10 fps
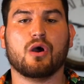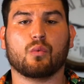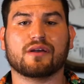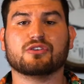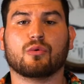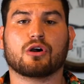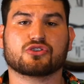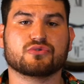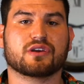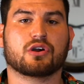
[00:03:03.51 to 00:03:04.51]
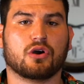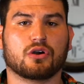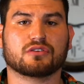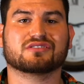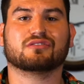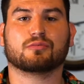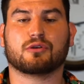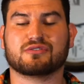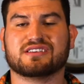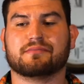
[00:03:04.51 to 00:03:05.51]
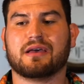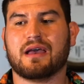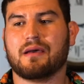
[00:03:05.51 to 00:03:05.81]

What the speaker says: When you are shooting cars, a little pro tip,